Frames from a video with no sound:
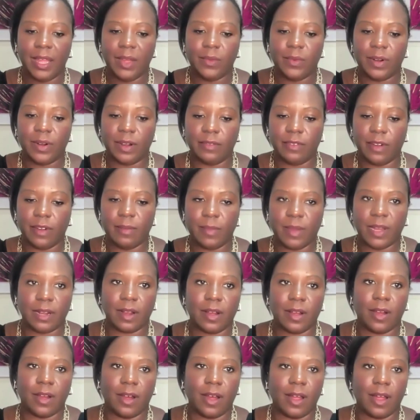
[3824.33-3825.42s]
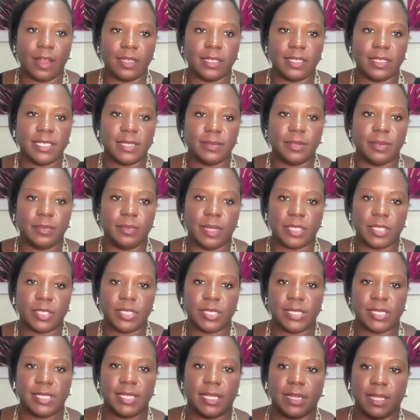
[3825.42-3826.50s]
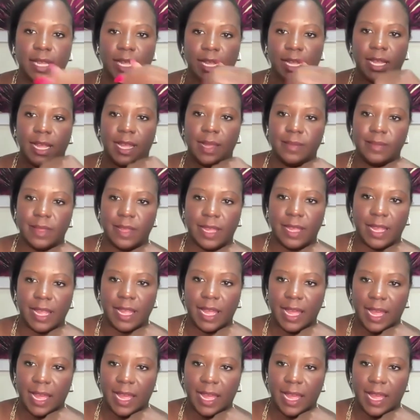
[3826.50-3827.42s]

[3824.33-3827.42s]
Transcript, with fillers: Whenever I'm on a call and someone mentions a link, I'm like,